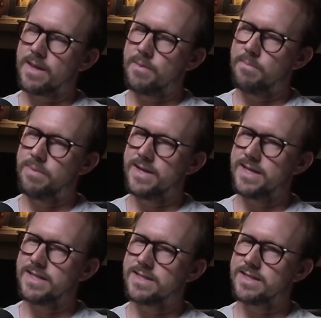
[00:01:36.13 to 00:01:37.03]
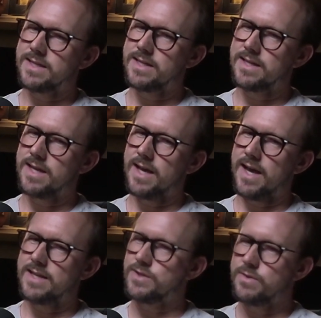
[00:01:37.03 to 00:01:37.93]
But
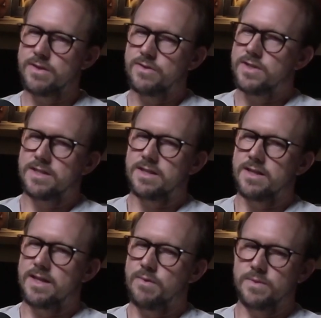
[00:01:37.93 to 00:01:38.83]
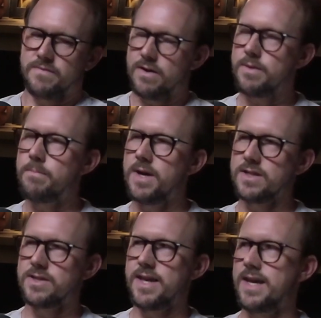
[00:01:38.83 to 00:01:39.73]
so it was very
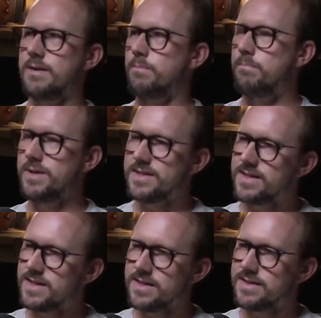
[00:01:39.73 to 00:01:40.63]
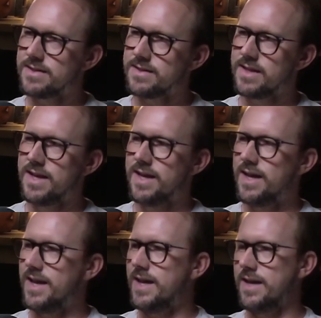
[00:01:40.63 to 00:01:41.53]
much like business
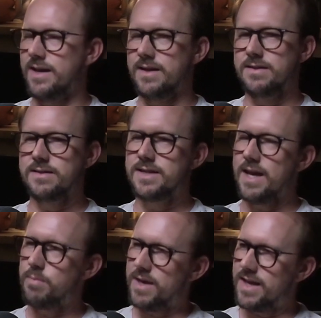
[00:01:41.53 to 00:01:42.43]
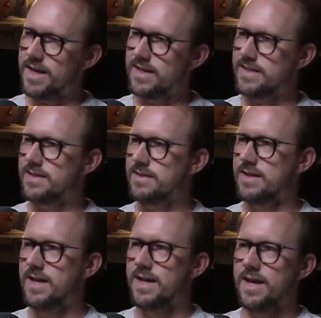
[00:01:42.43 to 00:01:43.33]
and type A's.
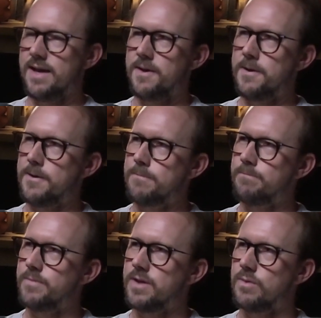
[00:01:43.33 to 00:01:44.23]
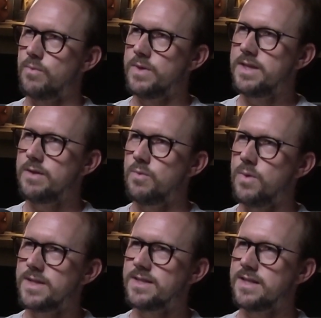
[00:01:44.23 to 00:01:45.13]
There really
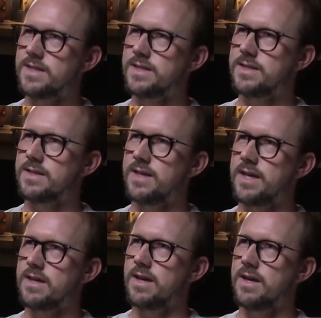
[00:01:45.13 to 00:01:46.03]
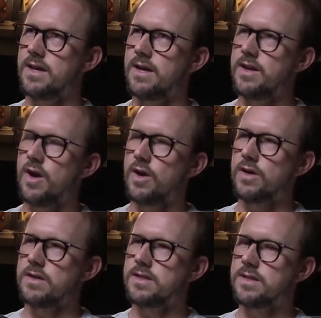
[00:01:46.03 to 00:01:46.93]
wasn't like an
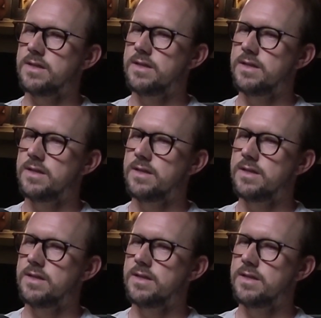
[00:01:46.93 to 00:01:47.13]
art